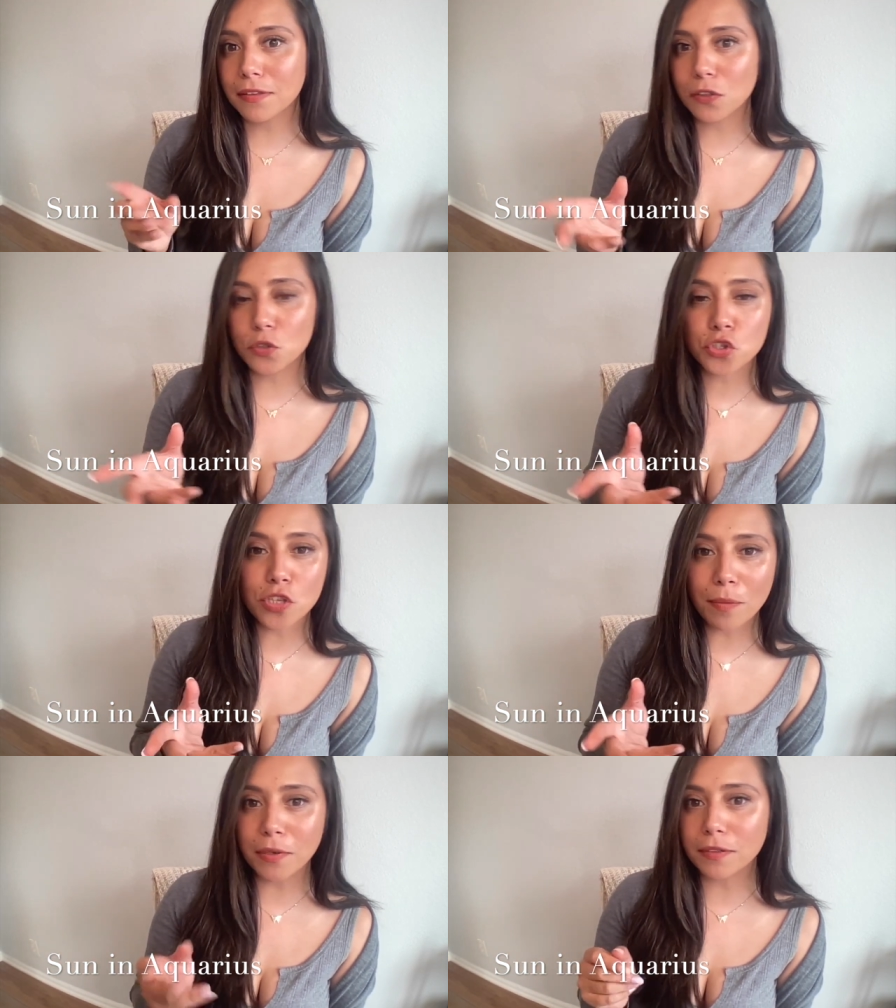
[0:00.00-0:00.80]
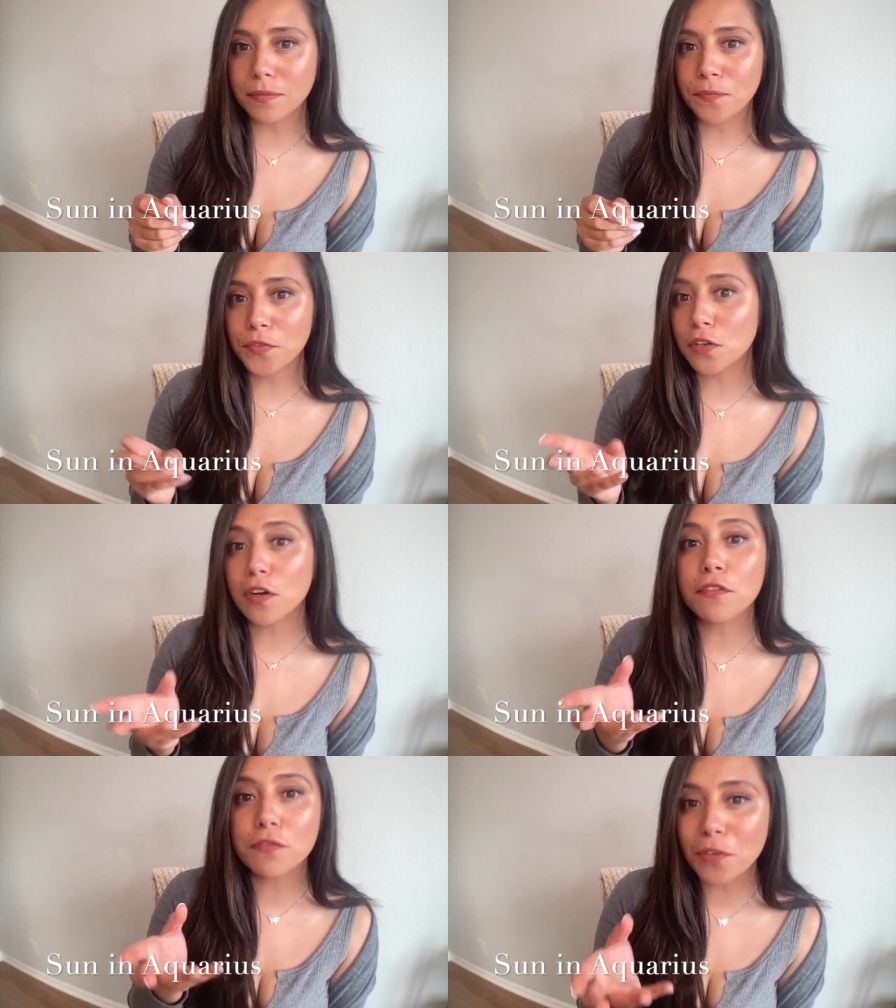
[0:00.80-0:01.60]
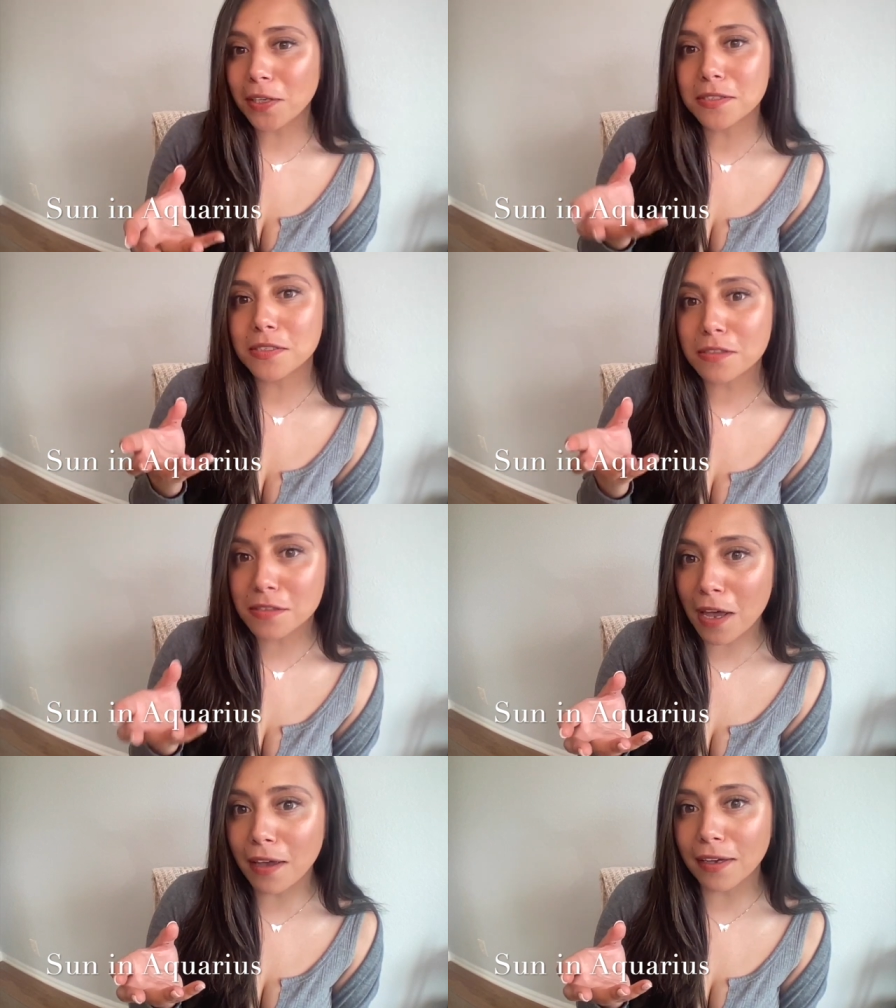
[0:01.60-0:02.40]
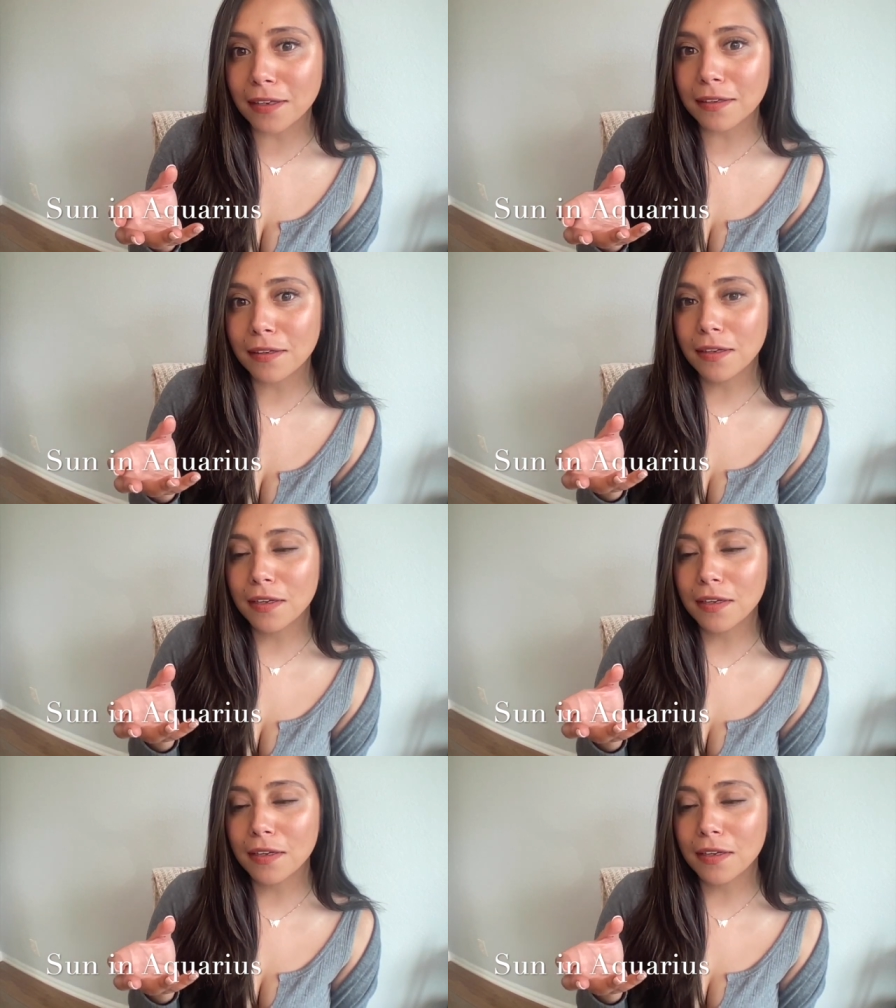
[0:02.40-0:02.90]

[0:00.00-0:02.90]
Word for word: they're stubborn, they're a fixed sign.